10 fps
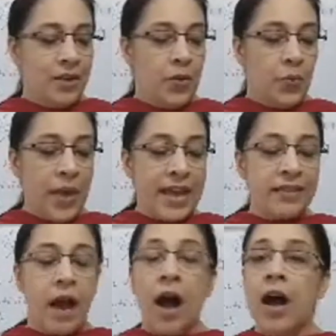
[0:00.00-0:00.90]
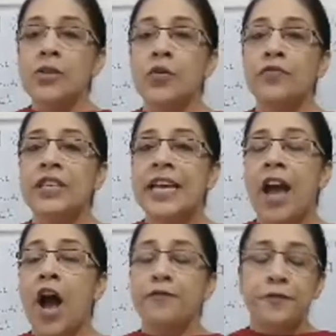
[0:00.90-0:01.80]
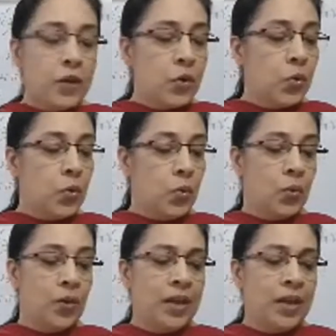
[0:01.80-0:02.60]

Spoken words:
where the hours of the day are few,